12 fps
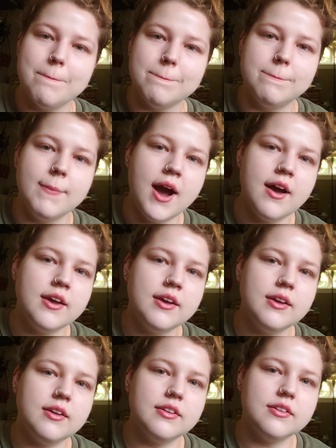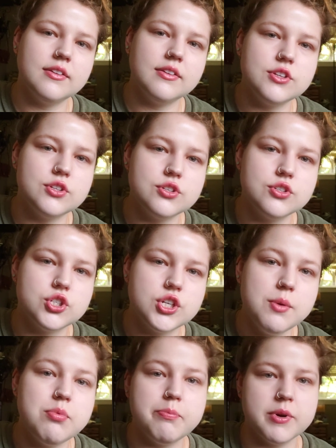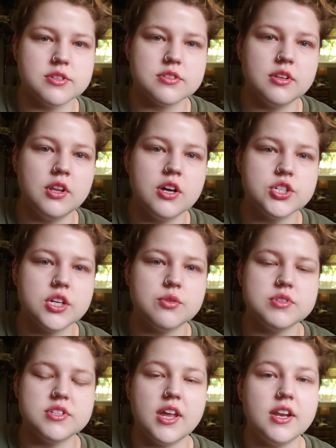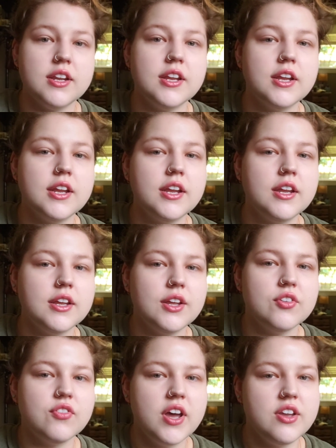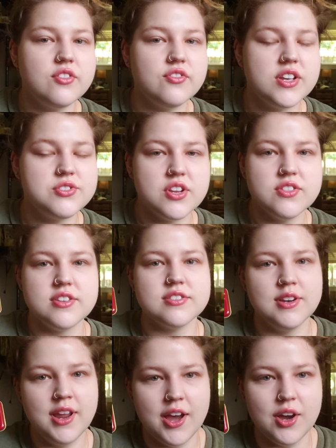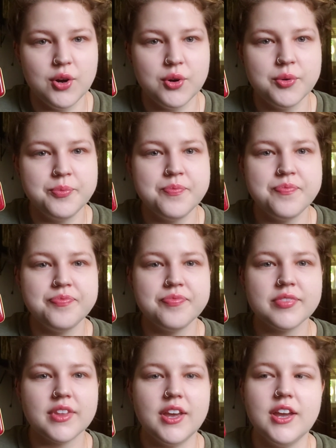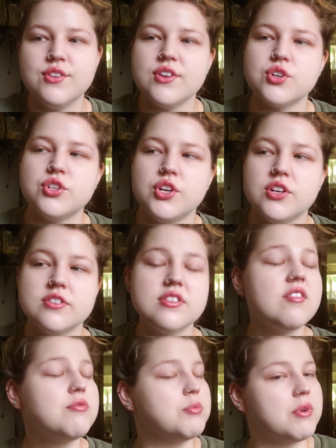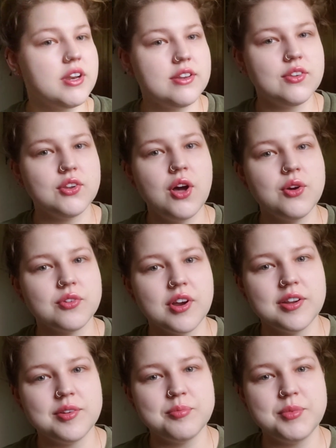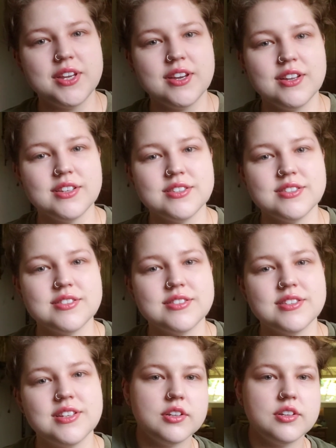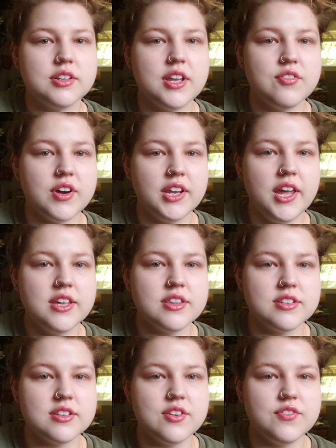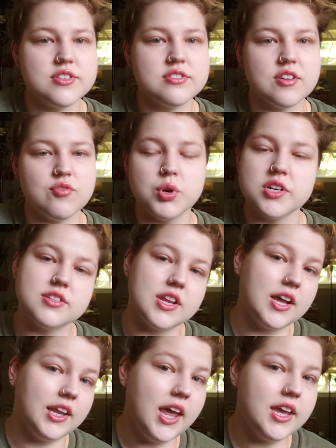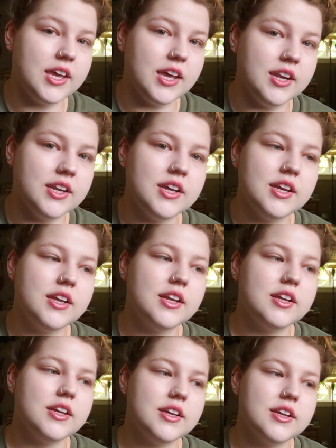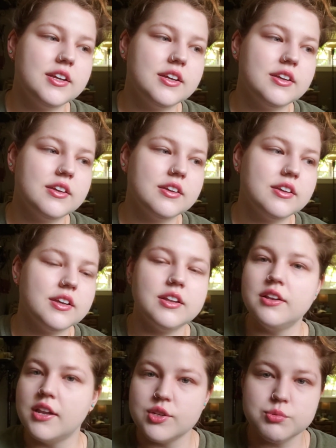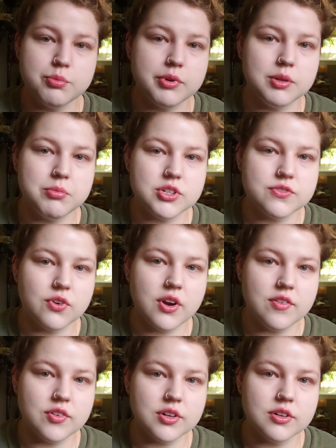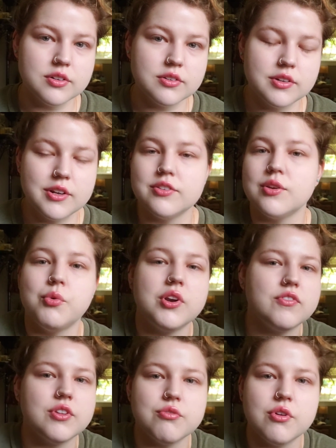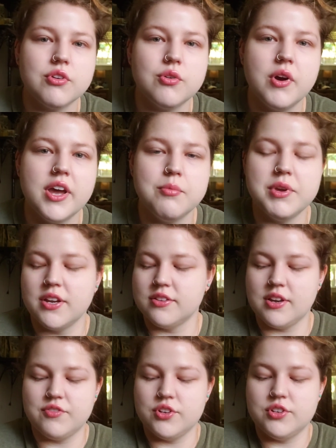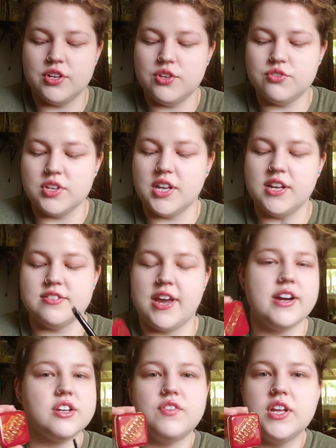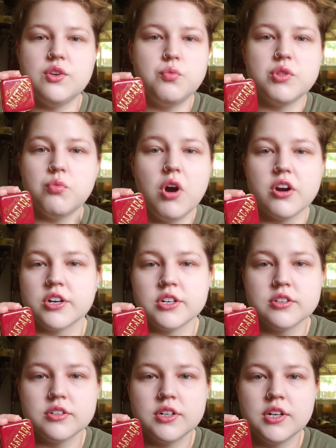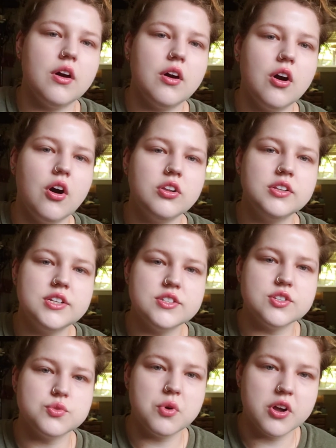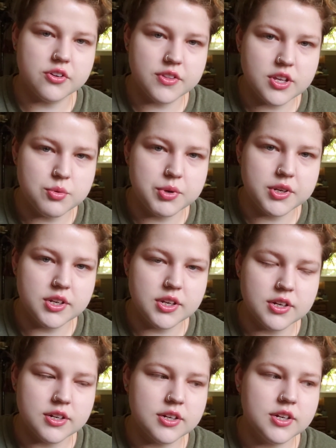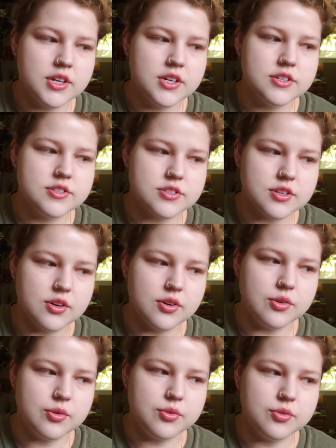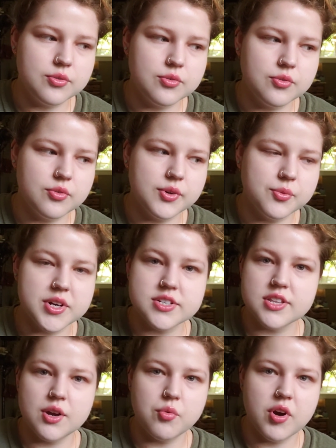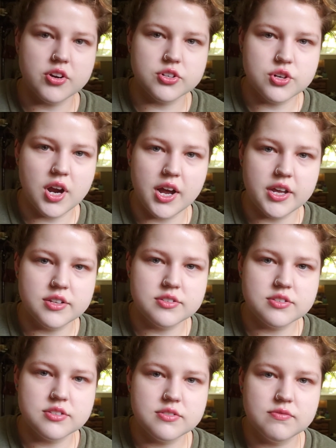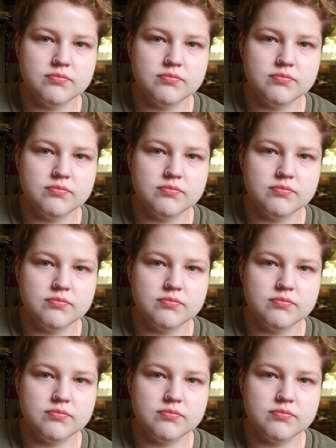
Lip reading: my cheap person logic was that if I invest in this now, it's actually going to save me money in the long run, because if this stuff works and I like it, it'll last me pretty much forever. Because I won't have to throw it away, because after you're done using it, it's activated with water. All it is water that you put in here. So once that water dries,